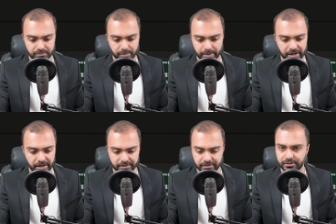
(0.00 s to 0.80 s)
right
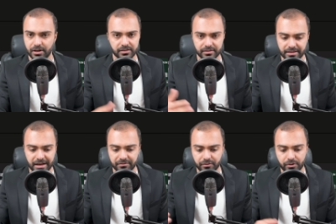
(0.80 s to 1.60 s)
behind. They're not
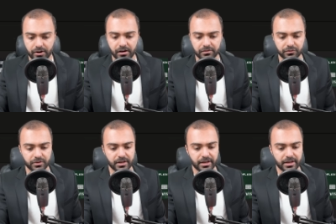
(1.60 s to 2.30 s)
that far off.